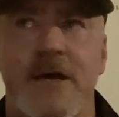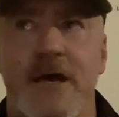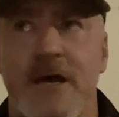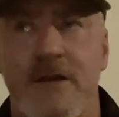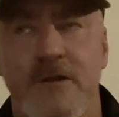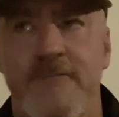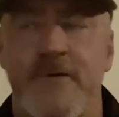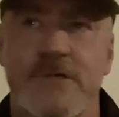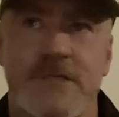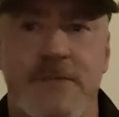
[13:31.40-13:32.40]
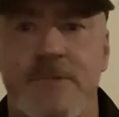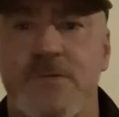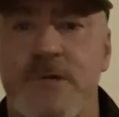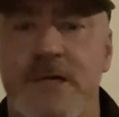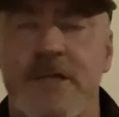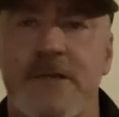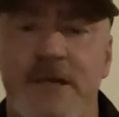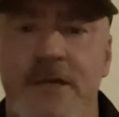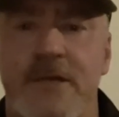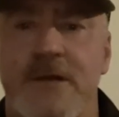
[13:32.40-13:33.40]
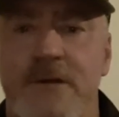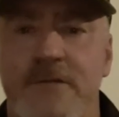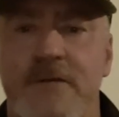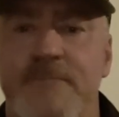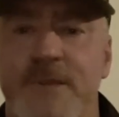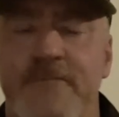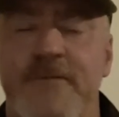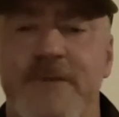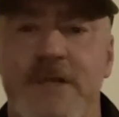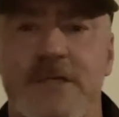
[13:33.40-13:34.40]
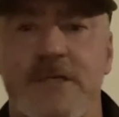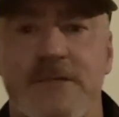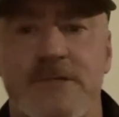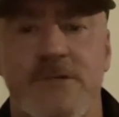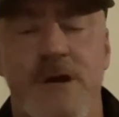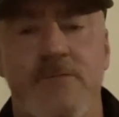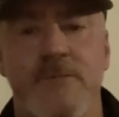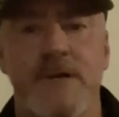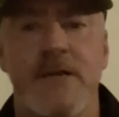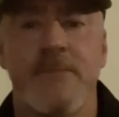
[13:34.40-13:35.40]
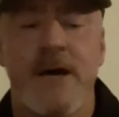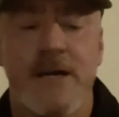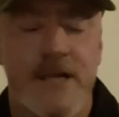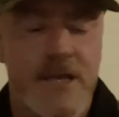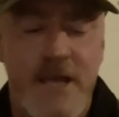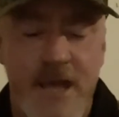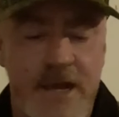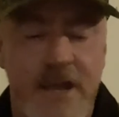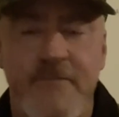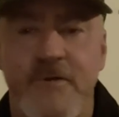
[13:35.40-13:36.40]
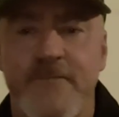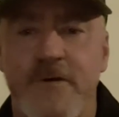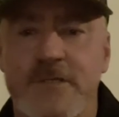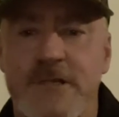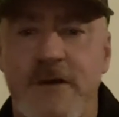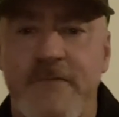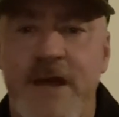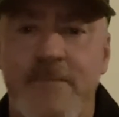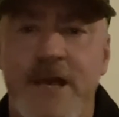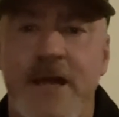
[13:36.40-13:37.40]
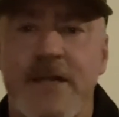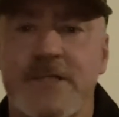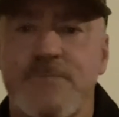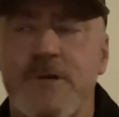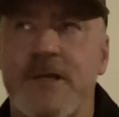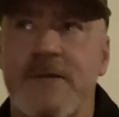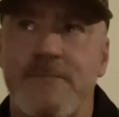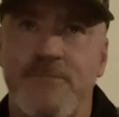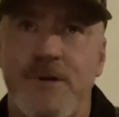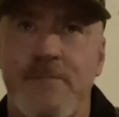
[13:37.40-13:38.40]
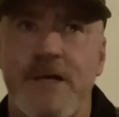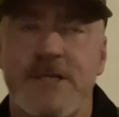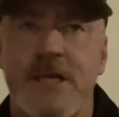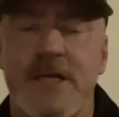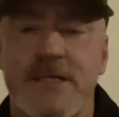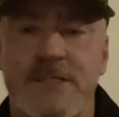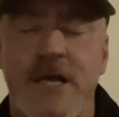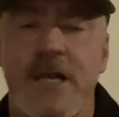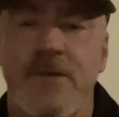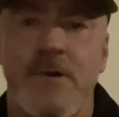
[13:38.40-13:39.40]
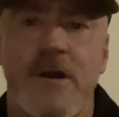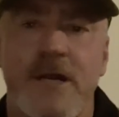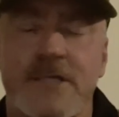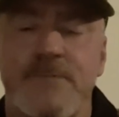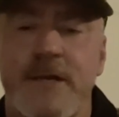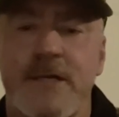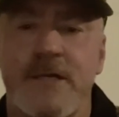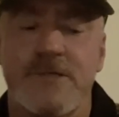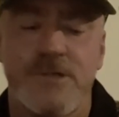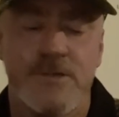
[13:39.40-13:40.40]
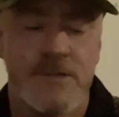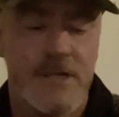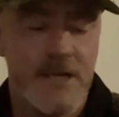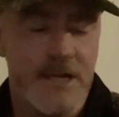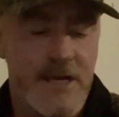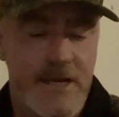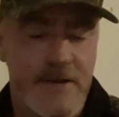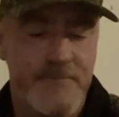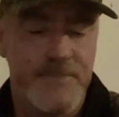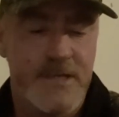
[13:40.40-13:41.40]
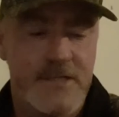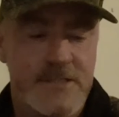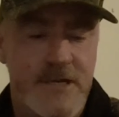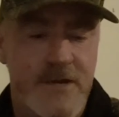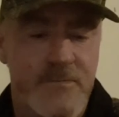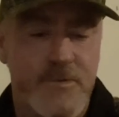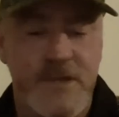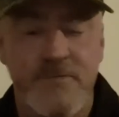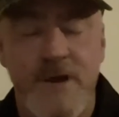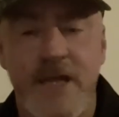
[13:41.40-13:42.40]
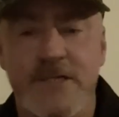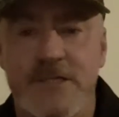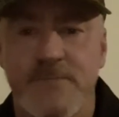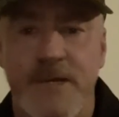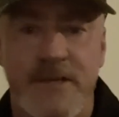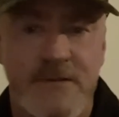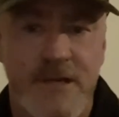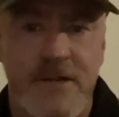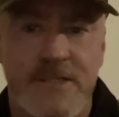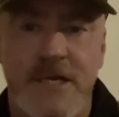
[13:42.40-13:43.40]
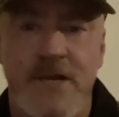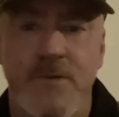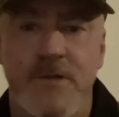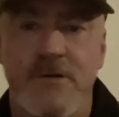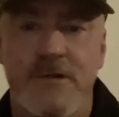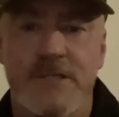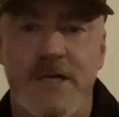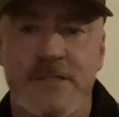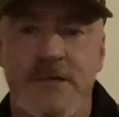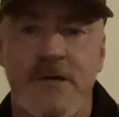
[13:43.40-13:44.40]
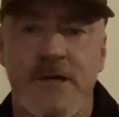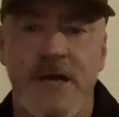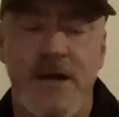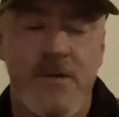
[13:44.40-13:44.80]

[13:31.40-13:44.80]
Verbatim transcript: A lot of foxes in between, you know, the 50 to 200 meter mark. And every fox that I've aimed at, it's pretty much hit exactly where I expected it to. So within range, it's been, you know, exactly where the crosshairs